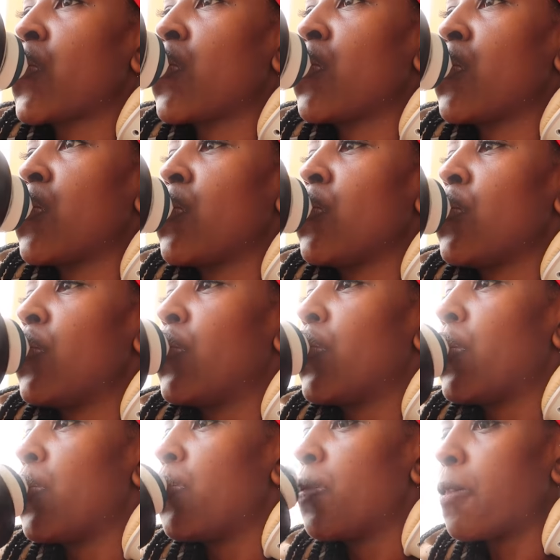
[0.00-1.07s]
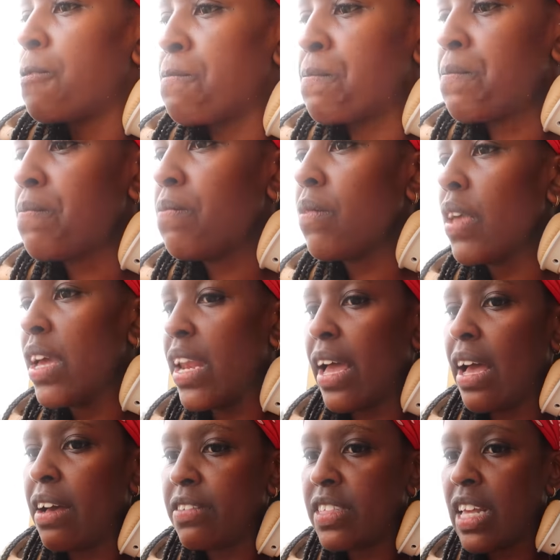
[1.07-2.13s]
And
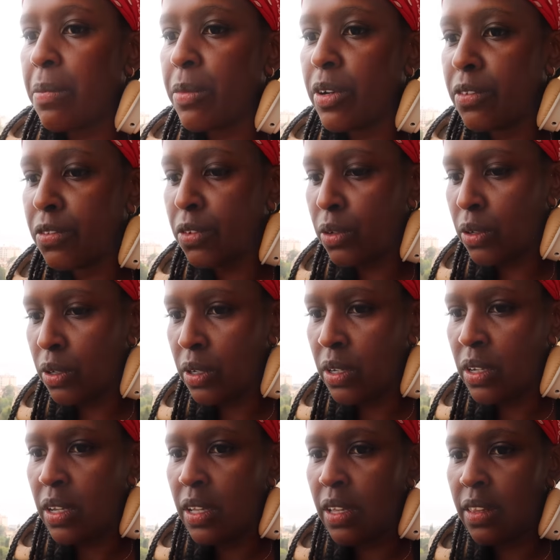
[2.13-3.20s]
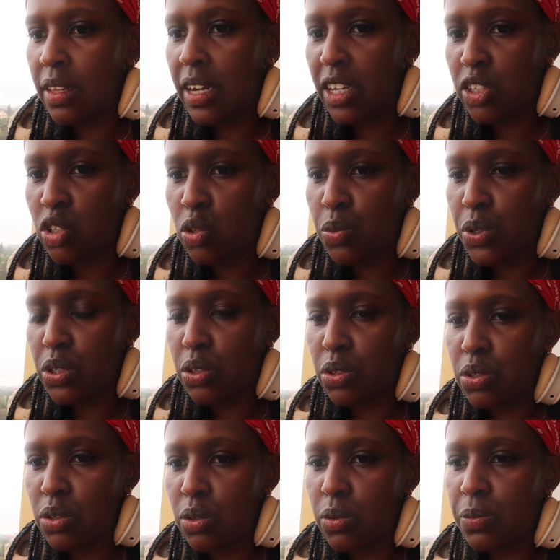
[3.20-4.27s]
I have salmon for the next 2 weeks or
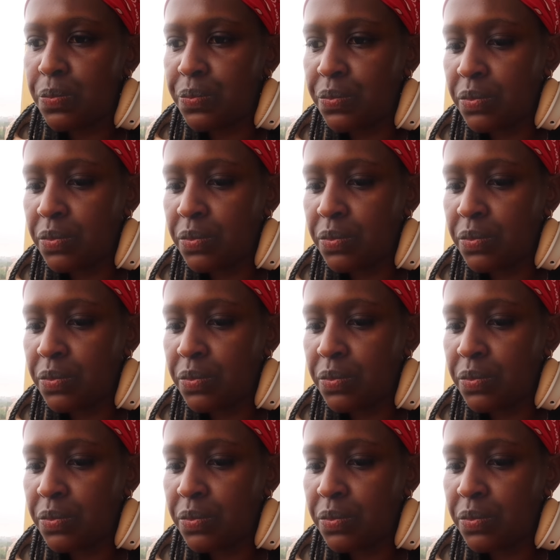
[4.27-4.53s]
so.